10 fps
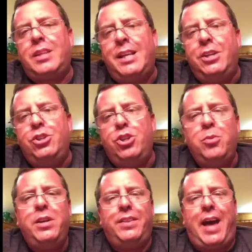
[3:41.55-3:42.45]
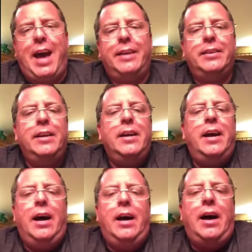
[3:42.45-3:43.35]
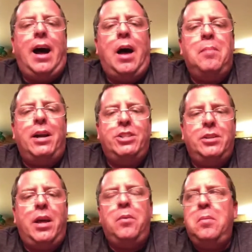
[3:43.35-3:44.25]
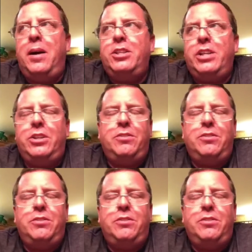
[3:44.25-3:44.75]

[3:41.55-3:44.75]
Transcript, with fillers: in doing that, that would be my challenge.